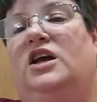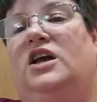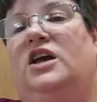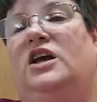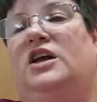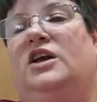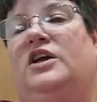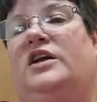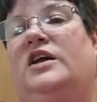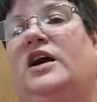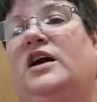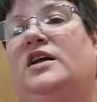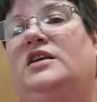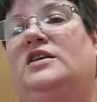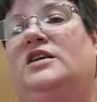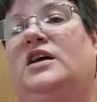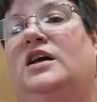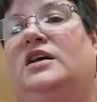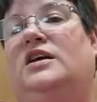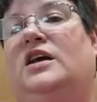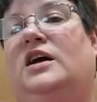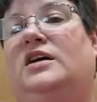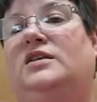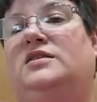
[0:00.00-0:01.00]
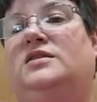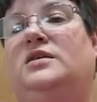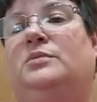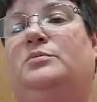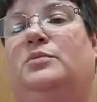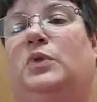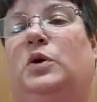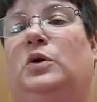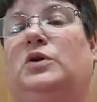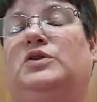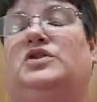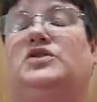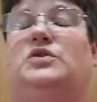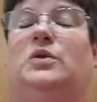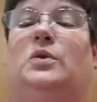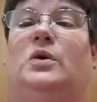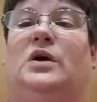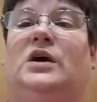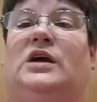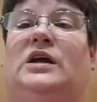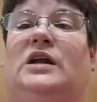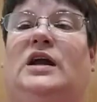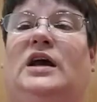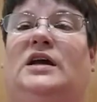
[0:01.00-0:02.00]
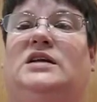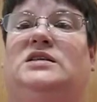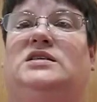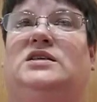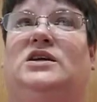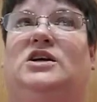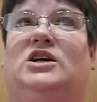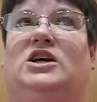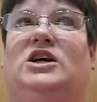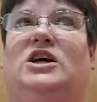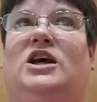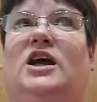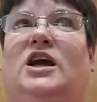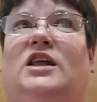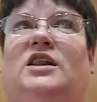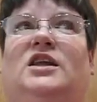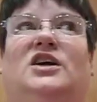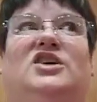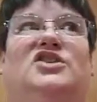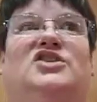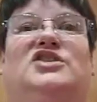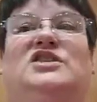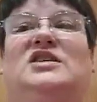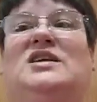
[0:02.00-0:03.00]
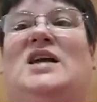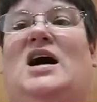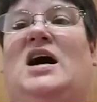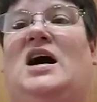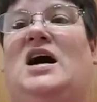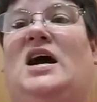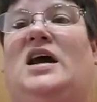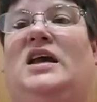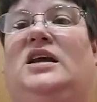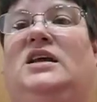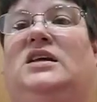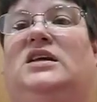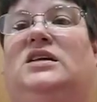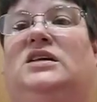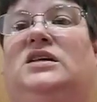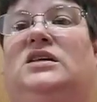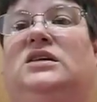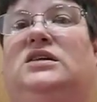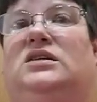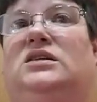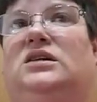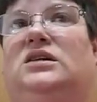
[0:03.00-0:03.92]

in a nut, nuts and bolts organizer. And there's nine